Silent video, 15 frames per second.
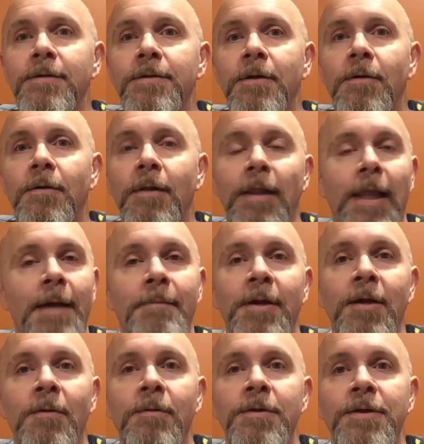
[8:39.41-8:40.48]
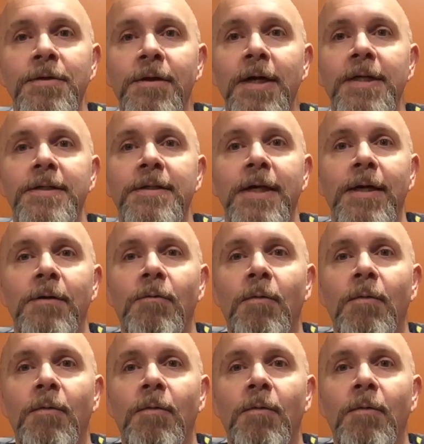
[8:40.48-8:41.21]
So let me know what you guys think.